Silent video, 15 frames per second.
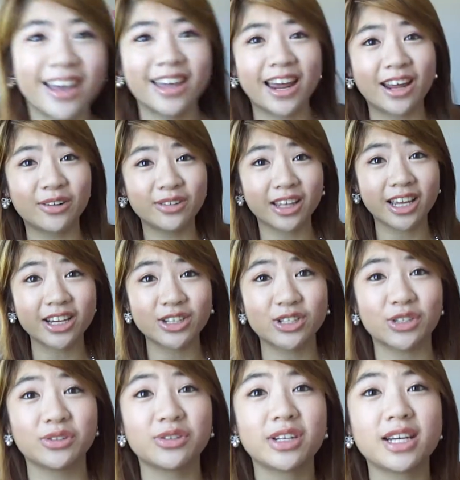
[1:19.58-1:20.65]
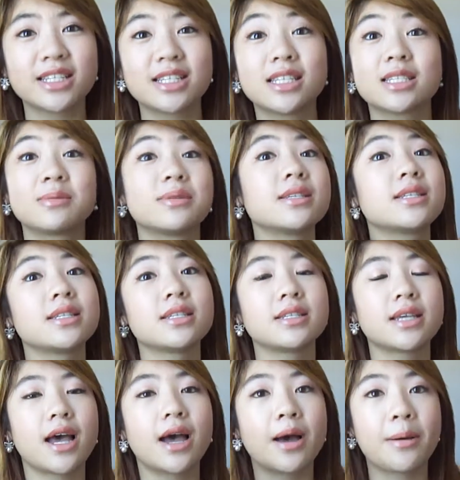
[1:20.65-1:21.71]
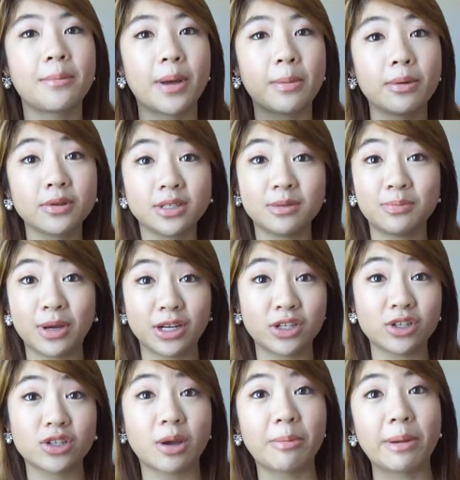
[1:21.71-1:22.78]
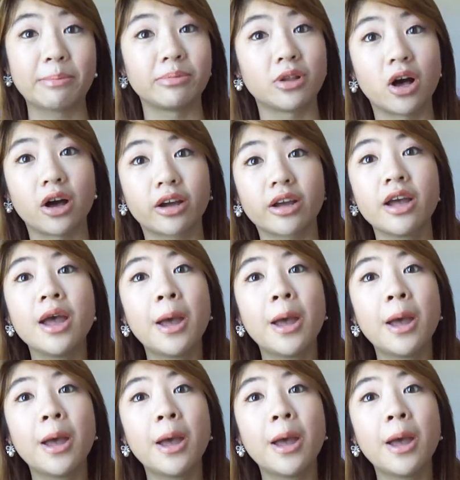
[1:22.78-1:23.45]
and I don't think I showed you guys this. This is, um, I posted pictures on my blog,